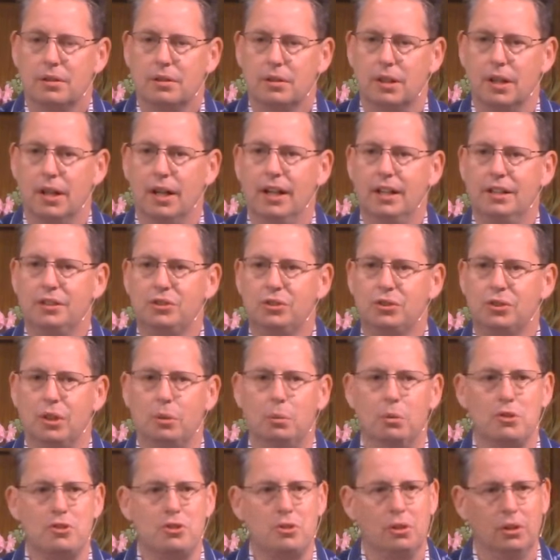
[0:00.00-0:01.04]
Guys, I
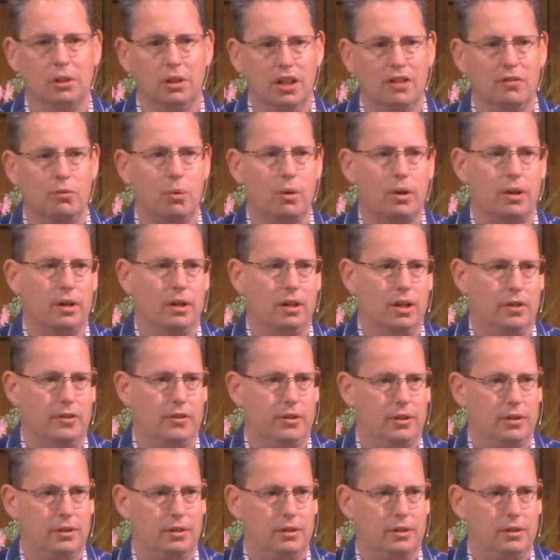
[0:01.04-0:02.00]
want you to love one another.